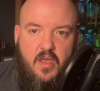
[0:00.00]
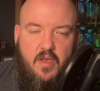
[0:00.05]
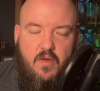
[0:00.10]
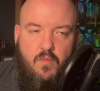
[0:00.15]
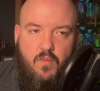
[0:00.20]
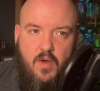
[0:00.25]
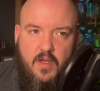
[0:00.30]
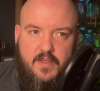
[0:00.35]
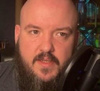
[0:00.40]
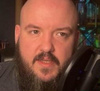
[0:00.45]

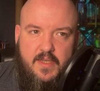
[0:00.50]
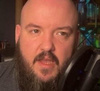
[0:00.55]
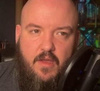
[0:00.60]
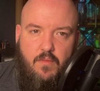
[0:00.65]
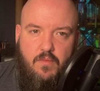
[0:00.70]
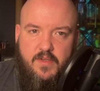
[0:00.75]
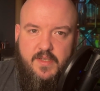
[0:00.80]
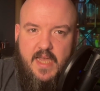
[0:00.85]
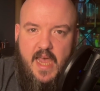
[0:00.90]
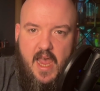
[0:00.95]
once he
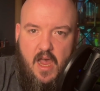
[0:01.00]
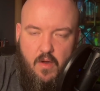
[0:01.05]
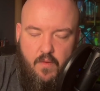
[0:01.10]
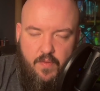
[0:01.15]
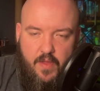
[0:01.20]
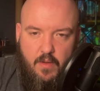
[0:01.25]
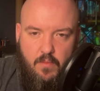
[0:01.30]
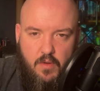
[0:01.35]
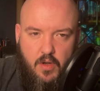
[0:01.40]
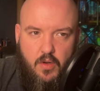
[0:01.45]
was out,
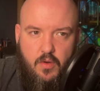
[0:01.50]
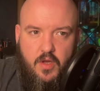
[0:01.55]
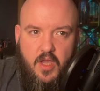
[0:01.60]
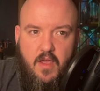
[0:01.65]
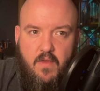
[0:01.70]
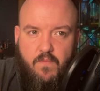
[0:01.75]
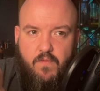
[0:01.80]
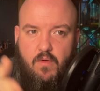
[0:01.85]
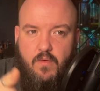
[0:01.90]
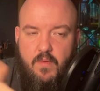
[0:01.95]
they were
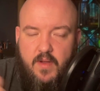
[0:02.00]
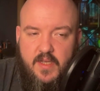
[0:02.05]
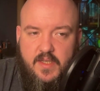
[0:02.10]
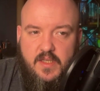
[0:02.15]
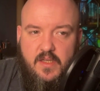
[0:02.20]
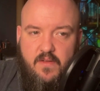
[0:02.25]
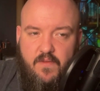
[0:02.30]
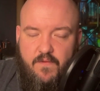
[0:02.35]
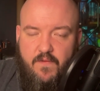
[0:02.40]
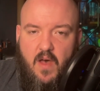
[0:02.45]
looking for a reason
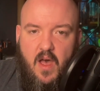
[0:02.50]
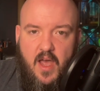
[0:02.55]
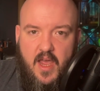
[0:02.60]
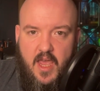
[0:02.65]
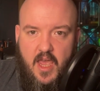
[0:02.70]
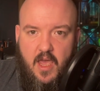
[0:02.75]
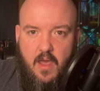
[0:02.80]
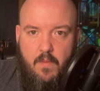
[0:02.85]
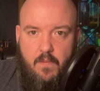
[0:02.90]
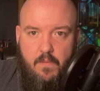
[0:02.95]
to fire
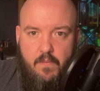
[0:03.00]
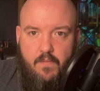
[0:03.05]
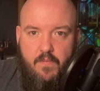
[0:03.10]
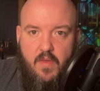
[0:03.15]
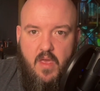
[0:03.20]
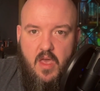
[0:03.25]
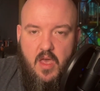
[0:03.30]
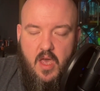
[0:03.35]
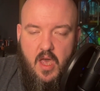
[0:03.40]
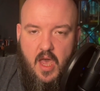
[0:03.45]
him.
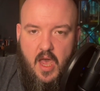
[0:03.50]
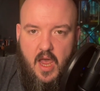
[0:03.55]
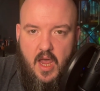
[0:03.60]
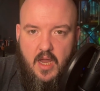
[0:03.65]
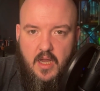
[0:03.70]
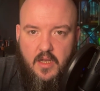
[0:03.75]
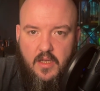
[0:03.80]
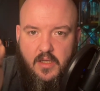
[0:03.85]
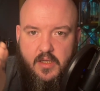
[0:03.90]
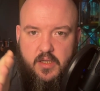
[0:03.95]

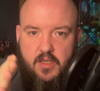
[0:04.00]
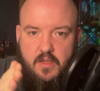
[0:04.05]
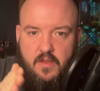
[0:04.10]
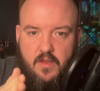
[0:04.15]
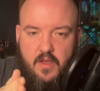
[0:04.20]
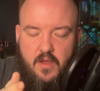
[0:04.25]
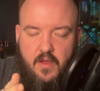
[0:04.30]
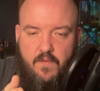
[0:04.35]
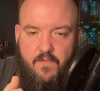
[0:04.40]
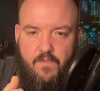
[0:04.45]
And
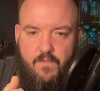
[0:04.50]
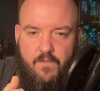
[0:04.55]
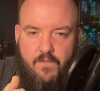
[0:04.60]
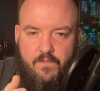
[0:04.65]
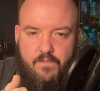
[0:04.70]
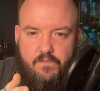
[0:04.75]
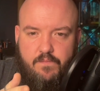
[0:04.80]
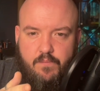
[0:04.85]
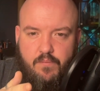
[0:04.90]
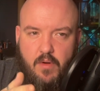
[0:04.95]
the f-
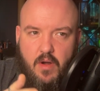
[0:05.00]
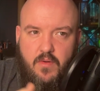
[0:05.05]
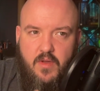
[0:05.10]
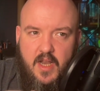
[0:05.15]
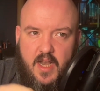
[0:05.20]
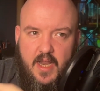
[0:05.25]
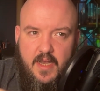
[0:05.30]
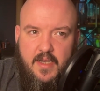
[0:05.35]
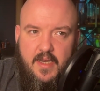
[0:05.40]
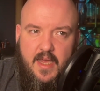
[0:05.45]
broken
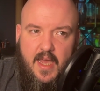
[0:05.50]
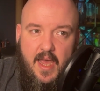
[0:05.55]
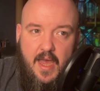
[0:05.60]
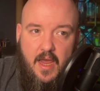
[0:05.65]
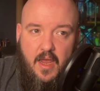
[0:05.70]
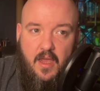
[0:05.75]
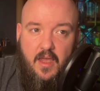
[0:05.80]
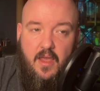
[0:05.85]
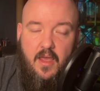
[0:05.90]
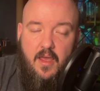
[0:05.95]

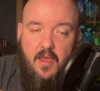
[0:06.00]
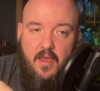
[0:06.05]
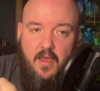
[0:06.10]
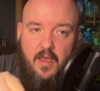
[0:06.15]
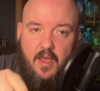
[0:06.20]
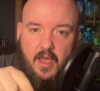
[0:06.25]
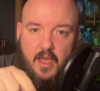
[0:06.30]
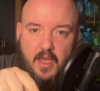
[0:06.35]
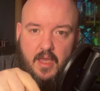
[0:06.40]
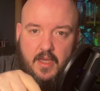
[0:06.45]
NDA
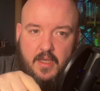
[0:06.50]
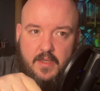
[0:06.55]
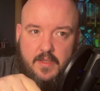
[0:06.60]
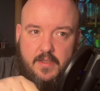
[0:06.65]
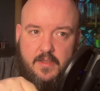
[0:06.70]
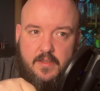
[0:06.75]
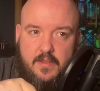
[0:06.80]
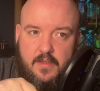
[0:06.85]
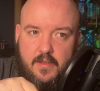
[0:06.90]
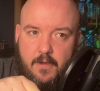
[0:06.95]

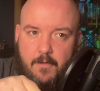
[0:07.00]
is